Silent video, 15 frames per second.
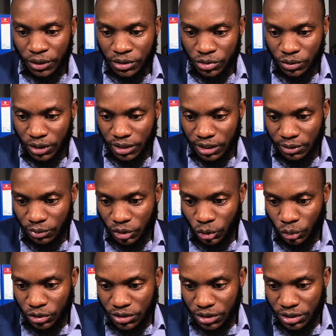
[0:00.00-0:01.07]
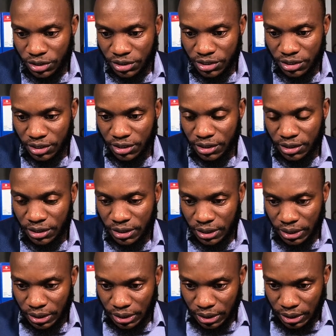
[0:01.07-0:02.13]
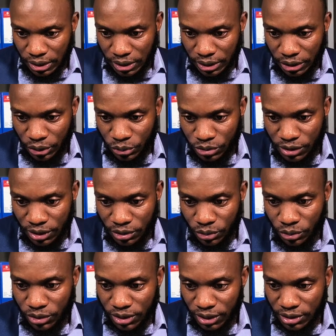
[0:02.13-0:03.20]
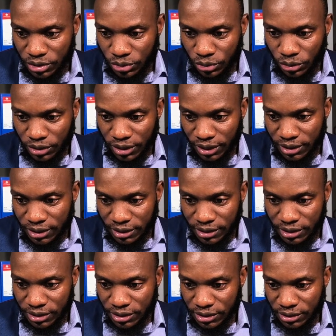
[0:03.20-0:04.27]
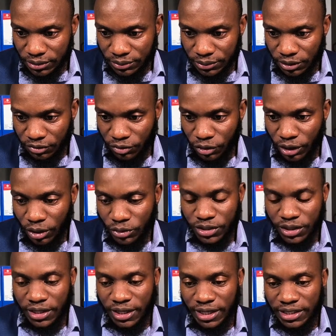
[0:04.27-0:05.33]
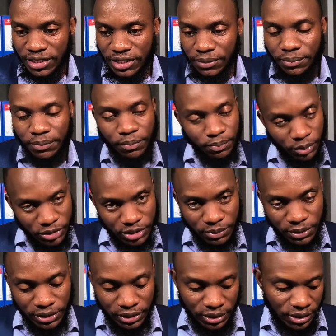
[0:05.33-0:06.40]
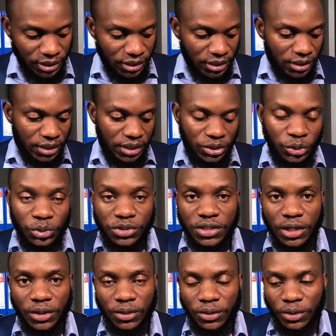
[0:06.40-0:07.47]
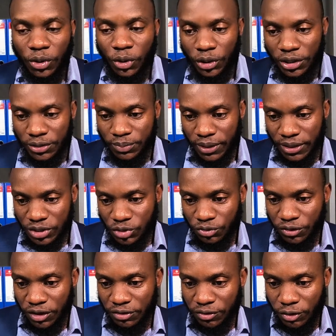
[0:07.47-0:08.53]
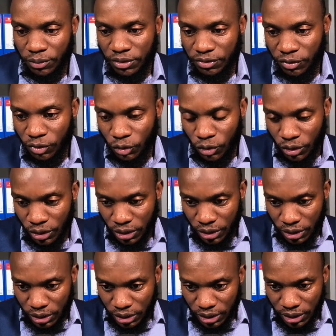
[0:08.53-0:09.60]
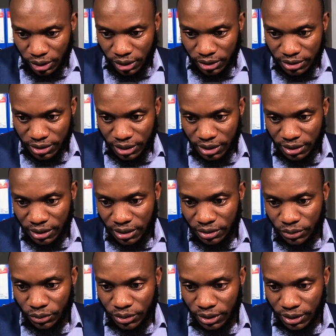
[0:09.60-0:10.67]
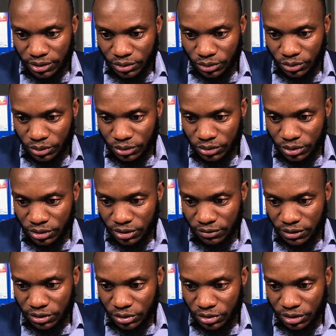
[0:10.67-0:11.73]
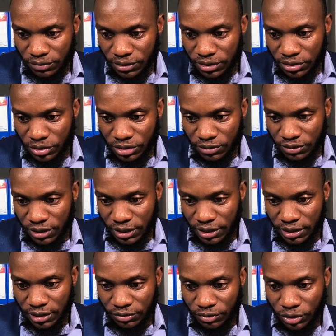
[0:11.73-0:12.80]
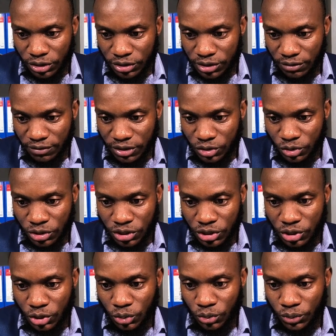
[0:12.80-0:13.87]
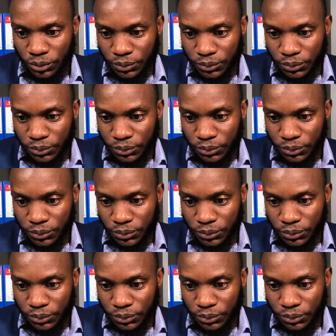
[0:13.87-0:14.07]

so that anybody who is interested can use that contact to contact us. If you're outside the country, possibly use the code +254 before starting that contact. So 07070707 again, then 4722.